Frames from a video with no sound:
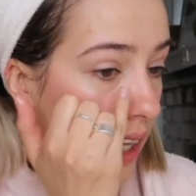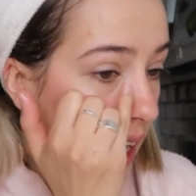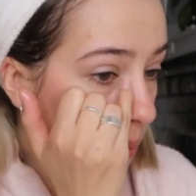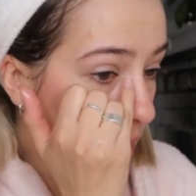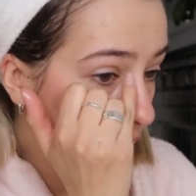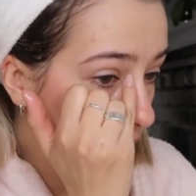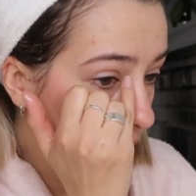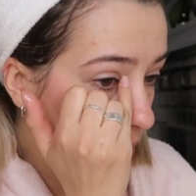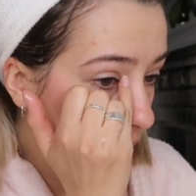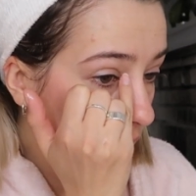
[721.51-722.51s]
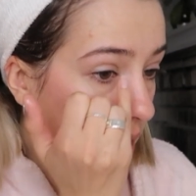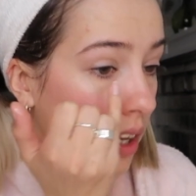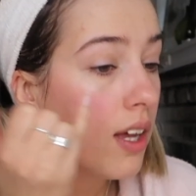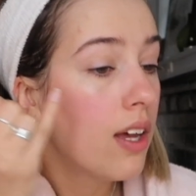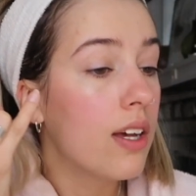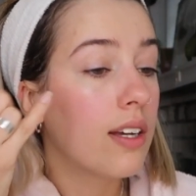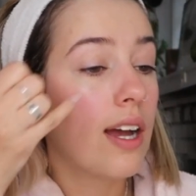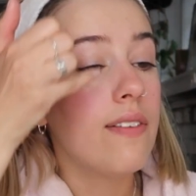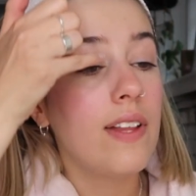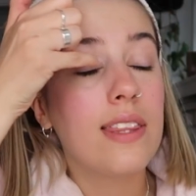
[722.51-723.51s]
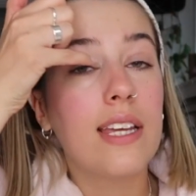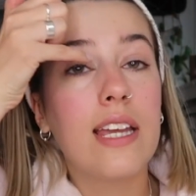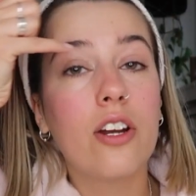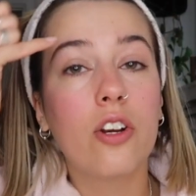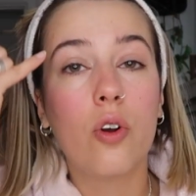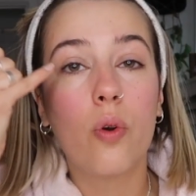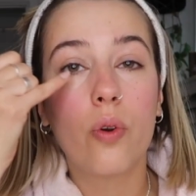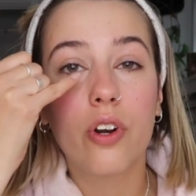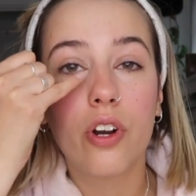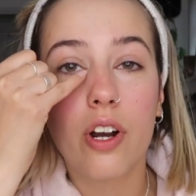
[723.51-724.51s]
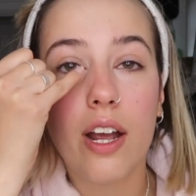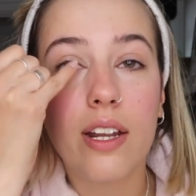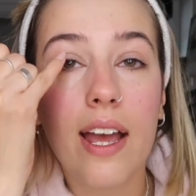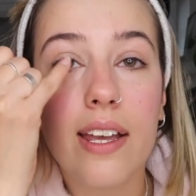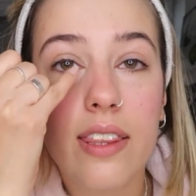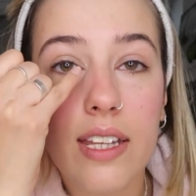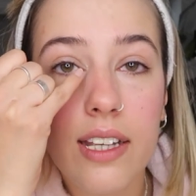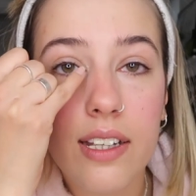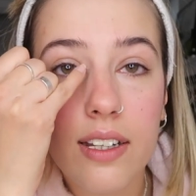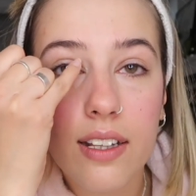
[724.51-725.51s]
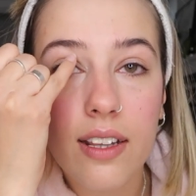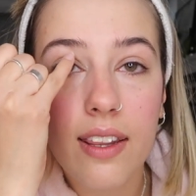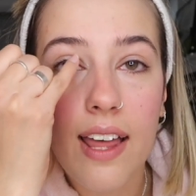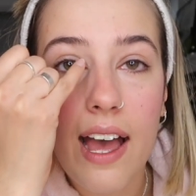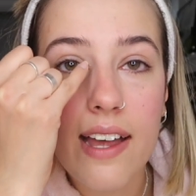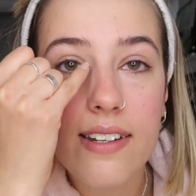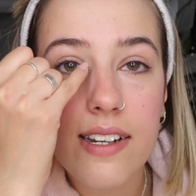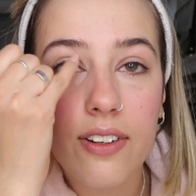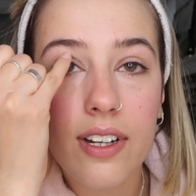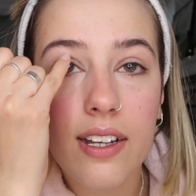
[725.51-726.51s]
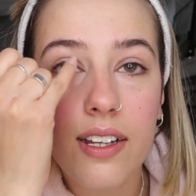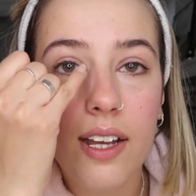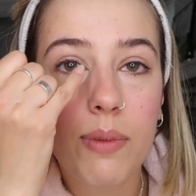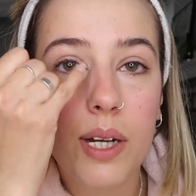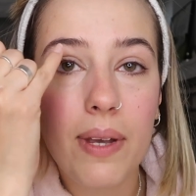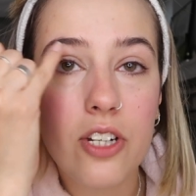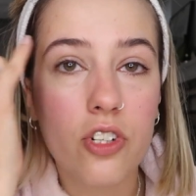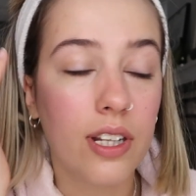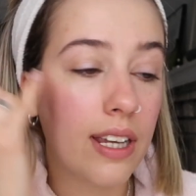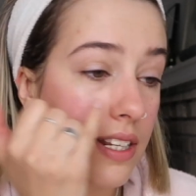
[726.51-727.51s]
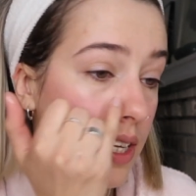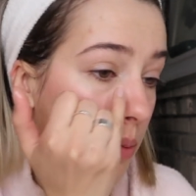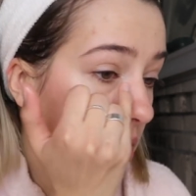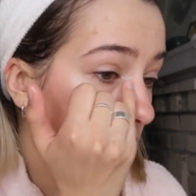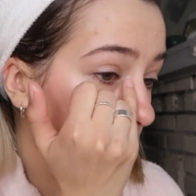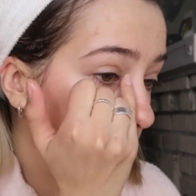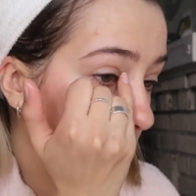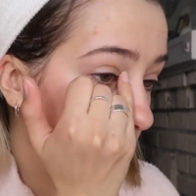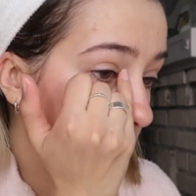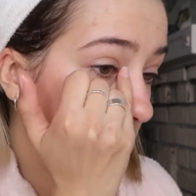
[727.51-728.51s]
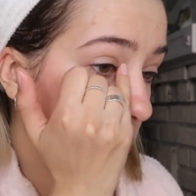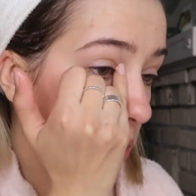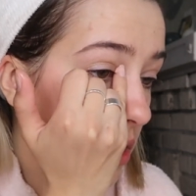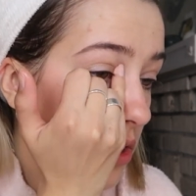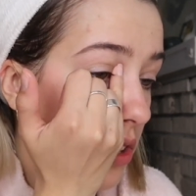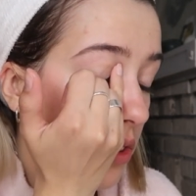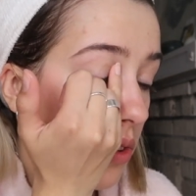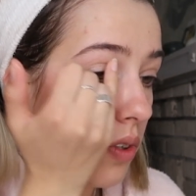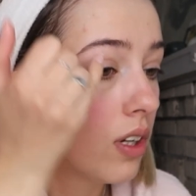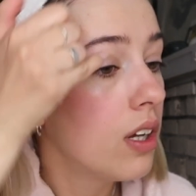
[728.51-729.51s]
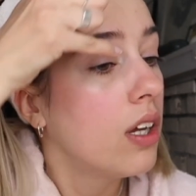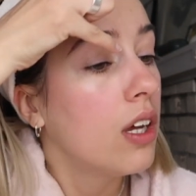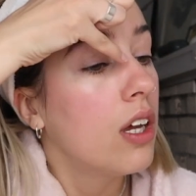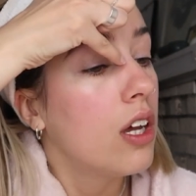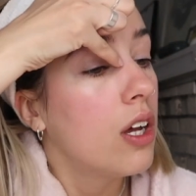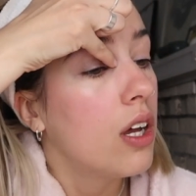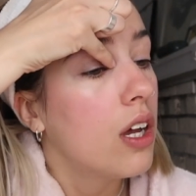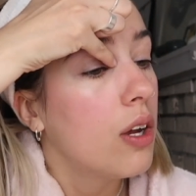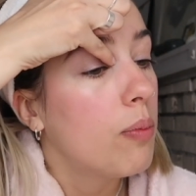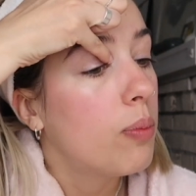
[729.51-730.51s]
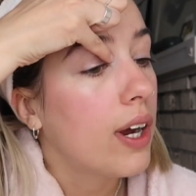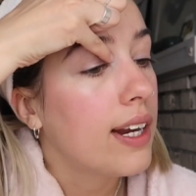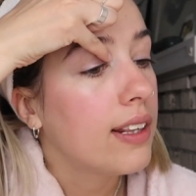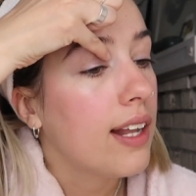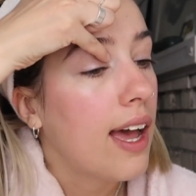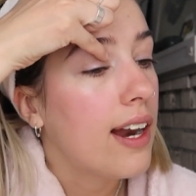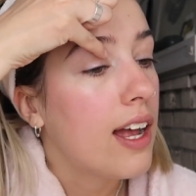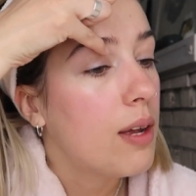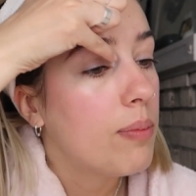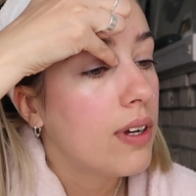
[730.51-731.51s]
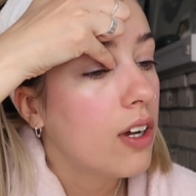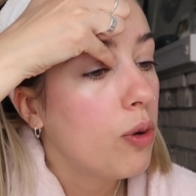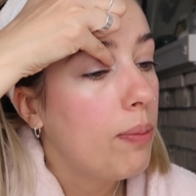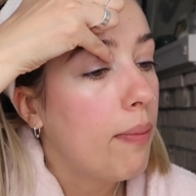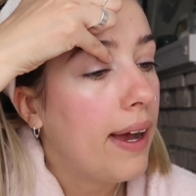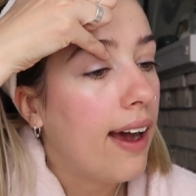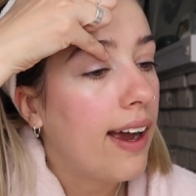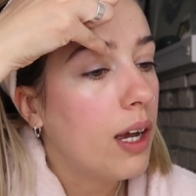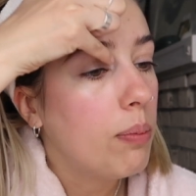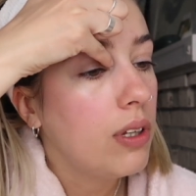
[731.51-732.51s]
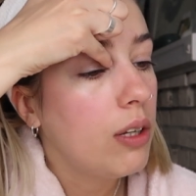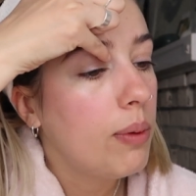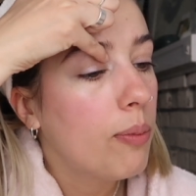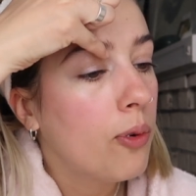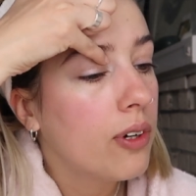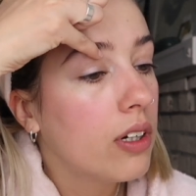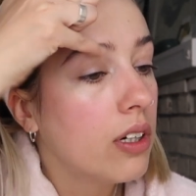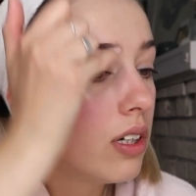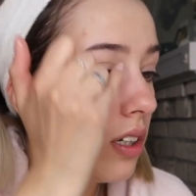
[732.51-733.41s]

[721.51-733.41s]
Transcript: And I'm going to kind of like the inner corner and like that area. I'm going to make sure to get some on there because I want to brighten that up, open my eye up a little bit more.